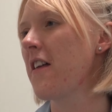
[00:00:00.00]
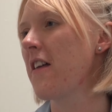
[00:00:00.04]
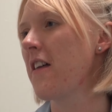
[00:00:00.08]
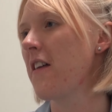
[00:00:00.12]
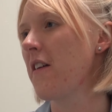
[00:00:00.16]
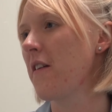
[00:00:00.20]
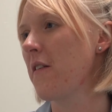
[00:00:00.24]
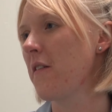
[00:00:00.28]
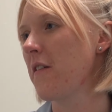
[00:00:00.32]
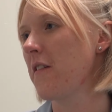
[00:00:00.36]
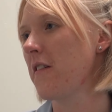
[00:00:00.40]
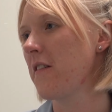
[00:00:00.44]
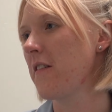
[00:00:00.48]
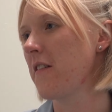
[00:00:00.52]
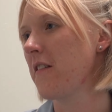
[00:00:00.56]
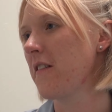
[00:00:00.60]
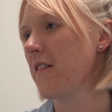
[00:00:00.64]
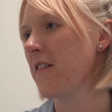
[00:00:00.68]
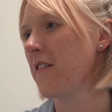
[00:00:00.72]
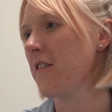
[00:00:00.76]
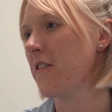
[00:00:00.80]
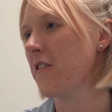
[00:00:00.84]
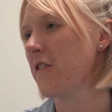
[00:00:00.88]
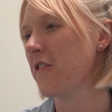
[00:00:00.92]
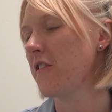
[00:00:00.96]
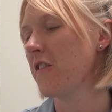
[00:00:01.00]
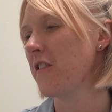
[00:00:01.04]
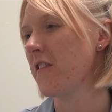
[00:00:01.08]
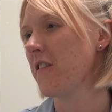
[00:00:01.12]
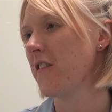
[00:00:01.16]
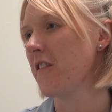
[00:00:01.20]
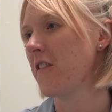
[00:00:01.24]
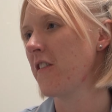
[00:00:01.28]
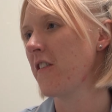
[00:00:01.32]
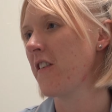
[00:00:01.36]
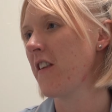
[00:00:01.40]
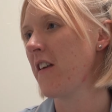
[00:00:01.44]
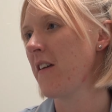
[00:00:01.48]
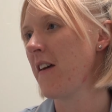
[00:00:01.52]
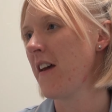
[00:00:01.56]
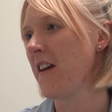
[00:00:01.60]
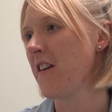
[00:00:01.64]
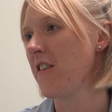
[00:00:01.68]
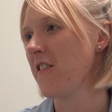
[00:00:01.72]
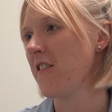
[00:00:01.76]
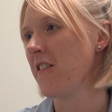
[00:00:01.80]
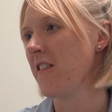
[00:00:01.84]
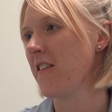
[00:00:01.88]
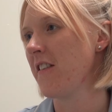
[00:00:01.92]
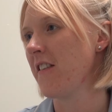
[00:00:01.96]
And what precautions do the
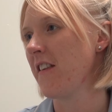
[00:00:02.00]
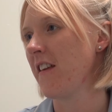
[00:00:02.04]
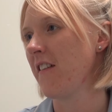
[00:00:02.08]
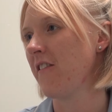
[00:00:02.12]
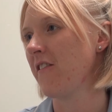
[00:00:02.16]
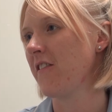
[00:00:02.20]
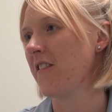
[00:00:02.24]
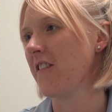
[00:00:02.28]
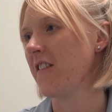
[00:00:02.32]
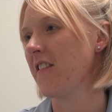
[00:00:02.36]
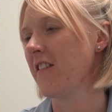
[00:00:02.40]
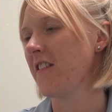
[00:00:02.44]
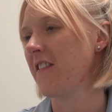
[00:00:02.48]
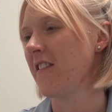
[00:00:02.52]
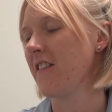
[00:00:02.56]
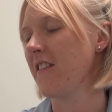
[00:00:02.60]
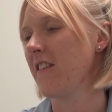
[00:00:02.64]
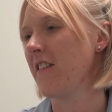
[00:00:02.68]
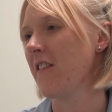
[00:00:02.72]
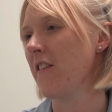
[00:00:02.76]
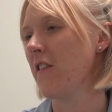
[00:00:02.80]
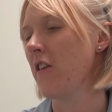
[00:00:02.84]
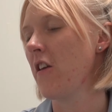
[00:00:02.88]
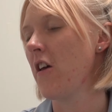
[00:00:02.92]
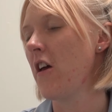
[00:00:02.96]
patients have to take?